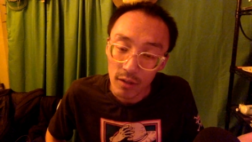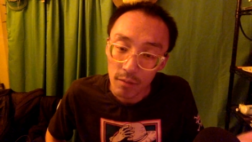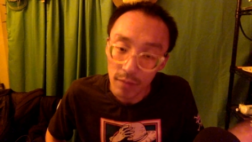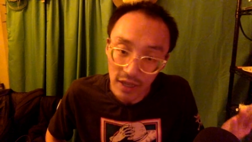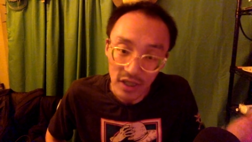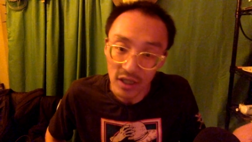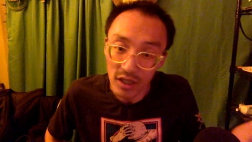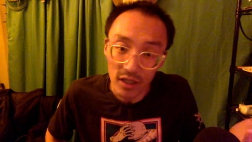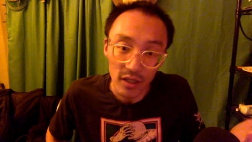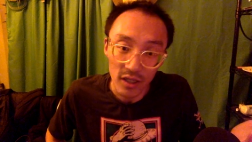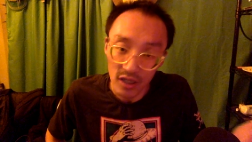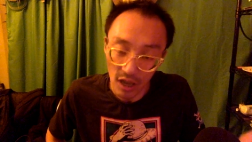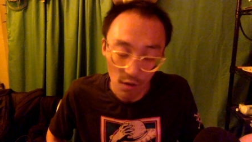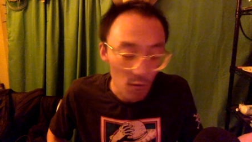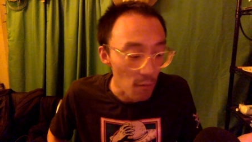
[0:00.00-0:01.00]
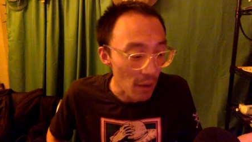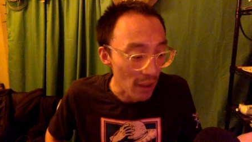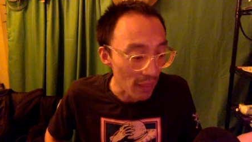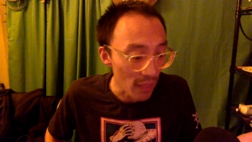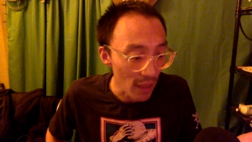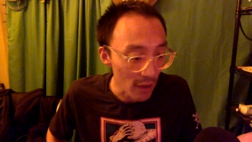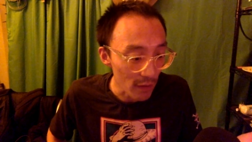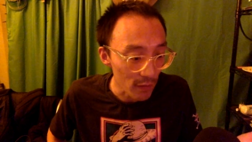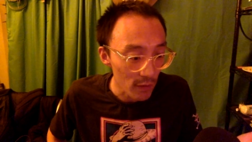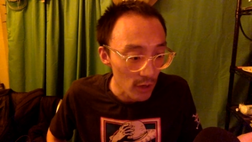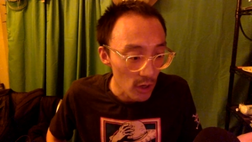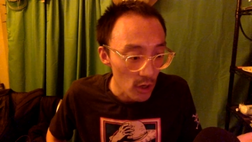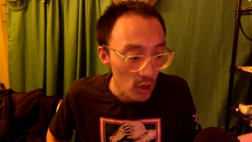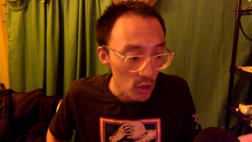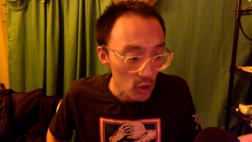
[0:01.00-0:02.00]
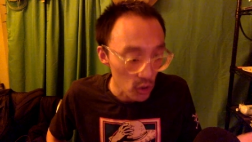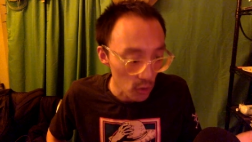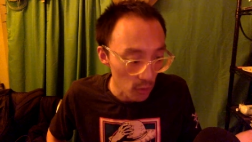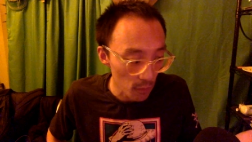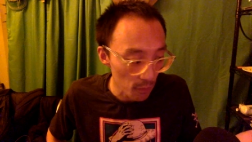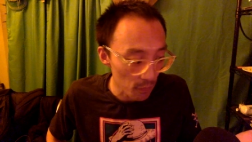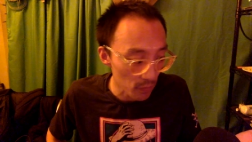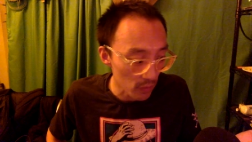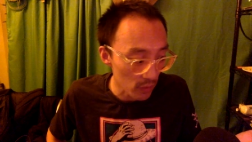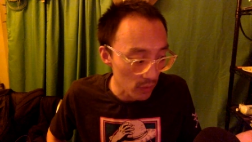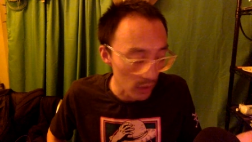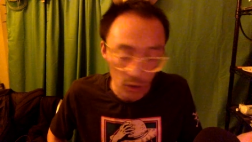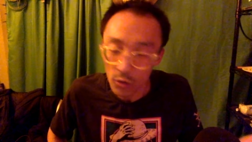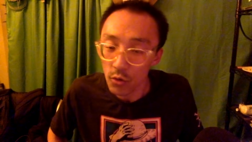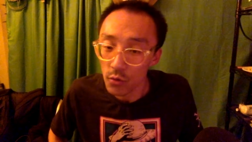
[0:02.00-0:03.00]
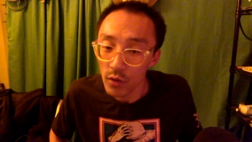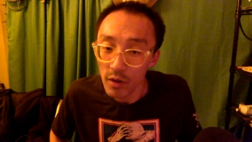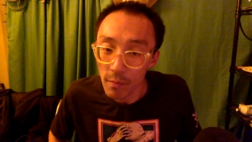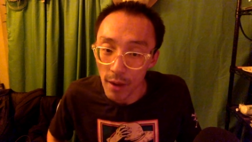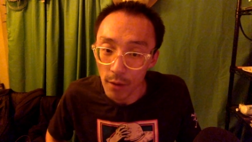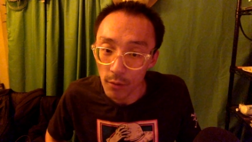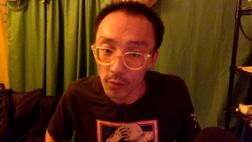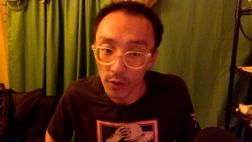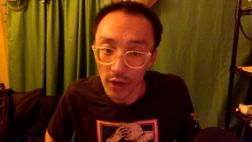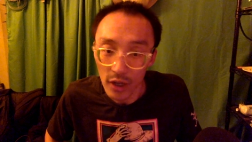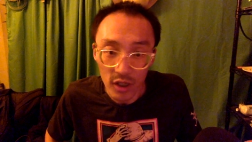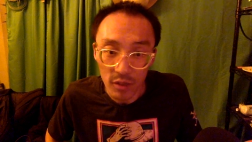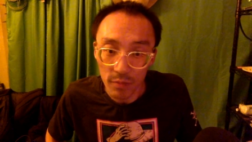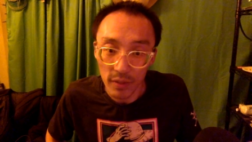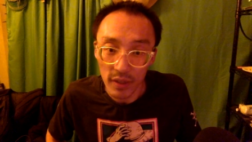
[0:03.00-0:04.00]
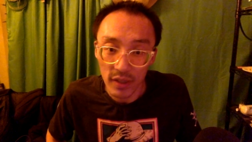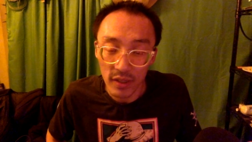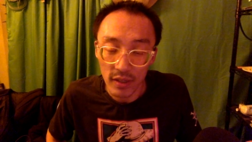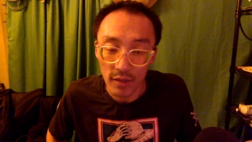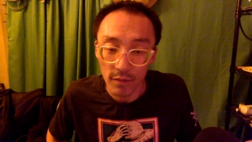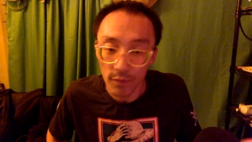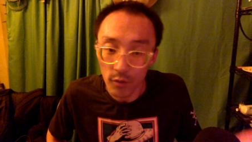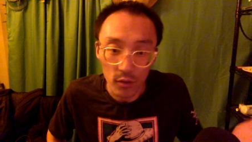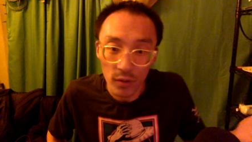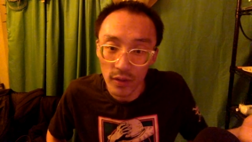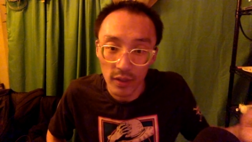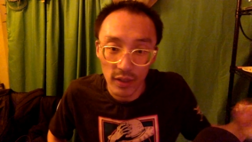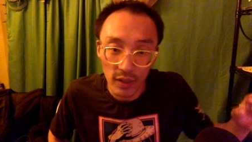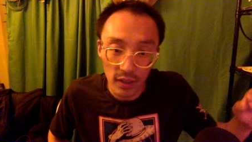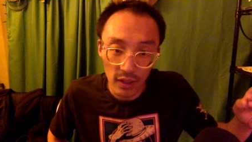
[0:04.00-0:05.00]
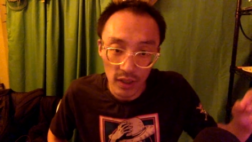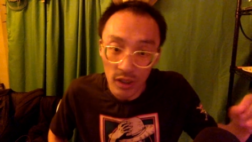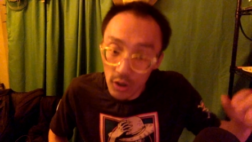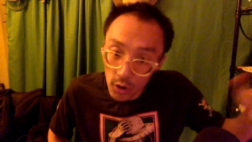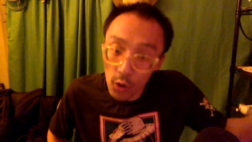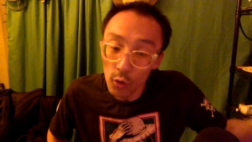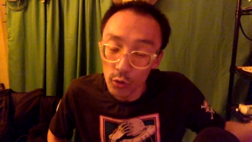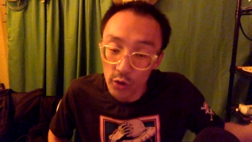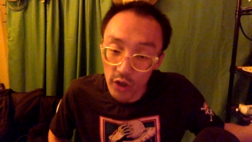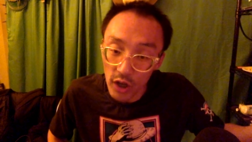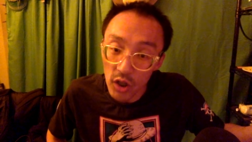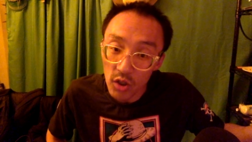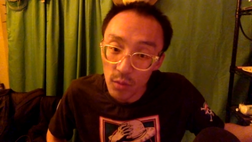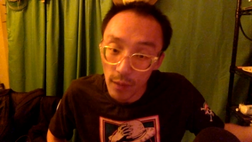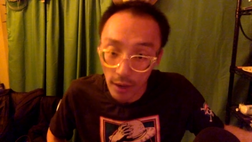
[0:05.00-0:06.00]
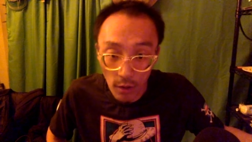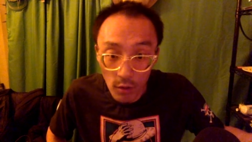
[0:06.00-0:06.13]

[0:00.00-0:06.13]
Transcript: basically saving my life. So this was one of my regrets because first of all, he's an older gentleman.